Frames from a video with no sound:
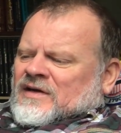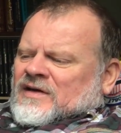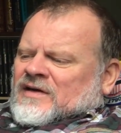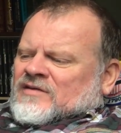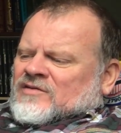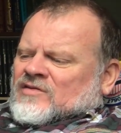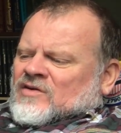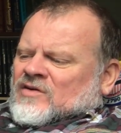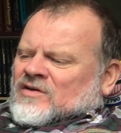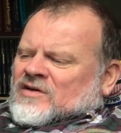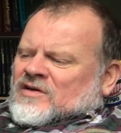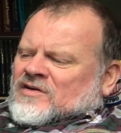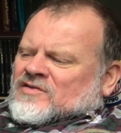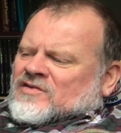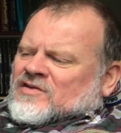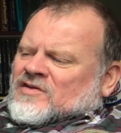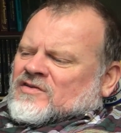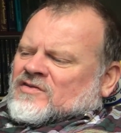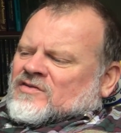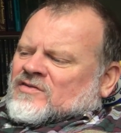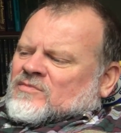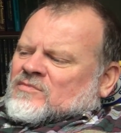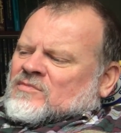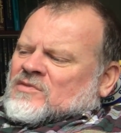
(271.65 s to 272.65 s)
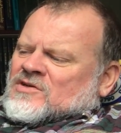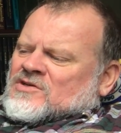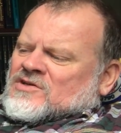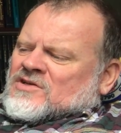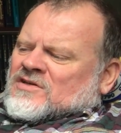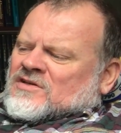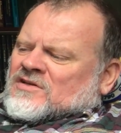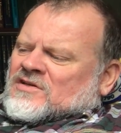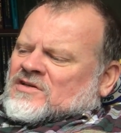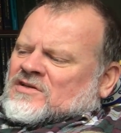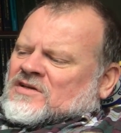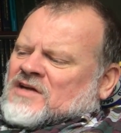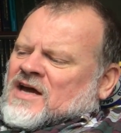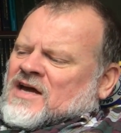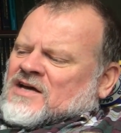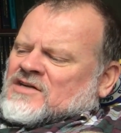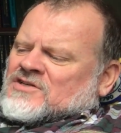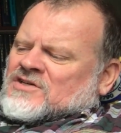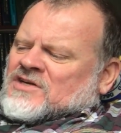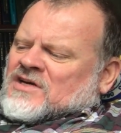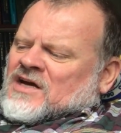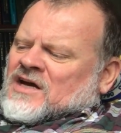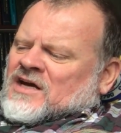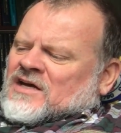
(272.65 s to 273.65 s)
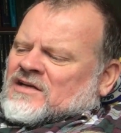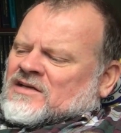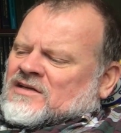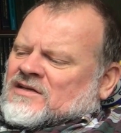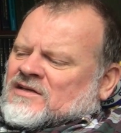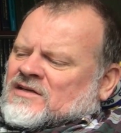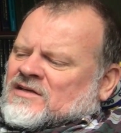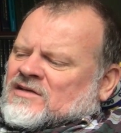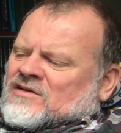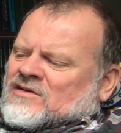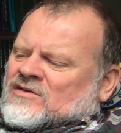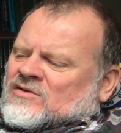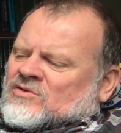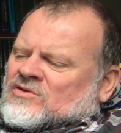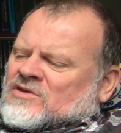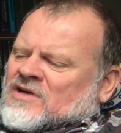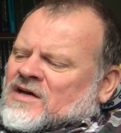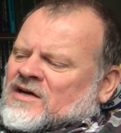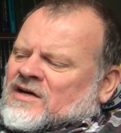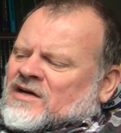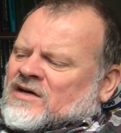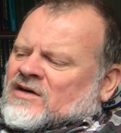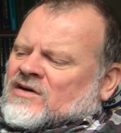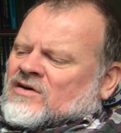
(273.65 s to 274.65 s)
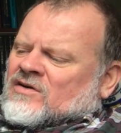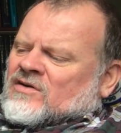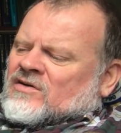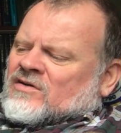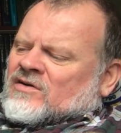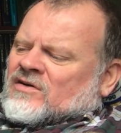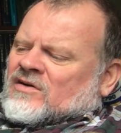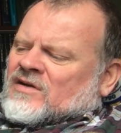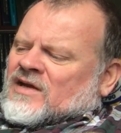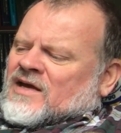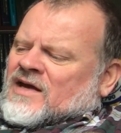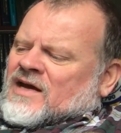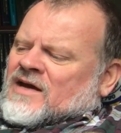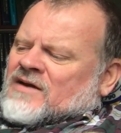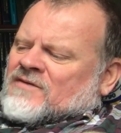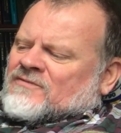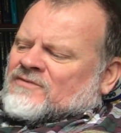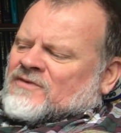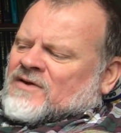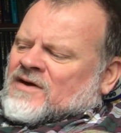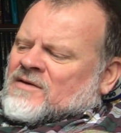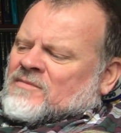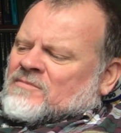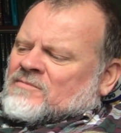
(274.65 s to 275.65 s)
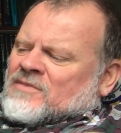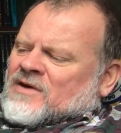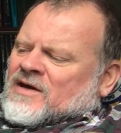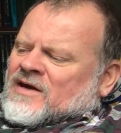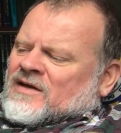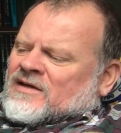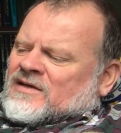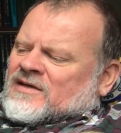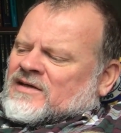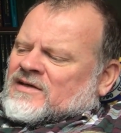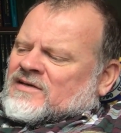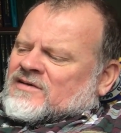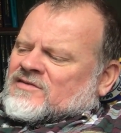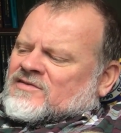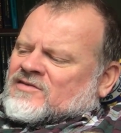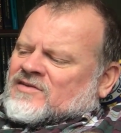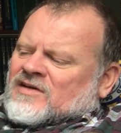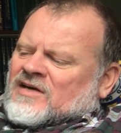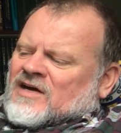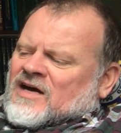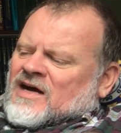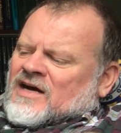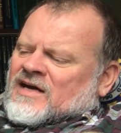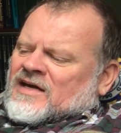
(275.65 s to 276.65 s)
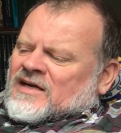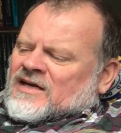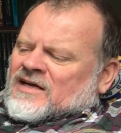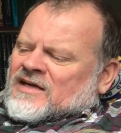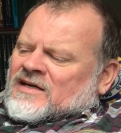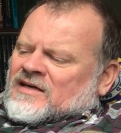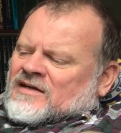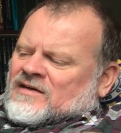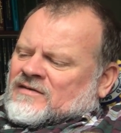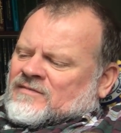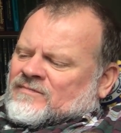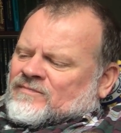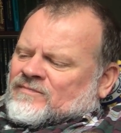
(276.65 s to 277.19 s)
So this is Mission to Tashkent, Lieutenant Colonel F.M. Bailey, CIE,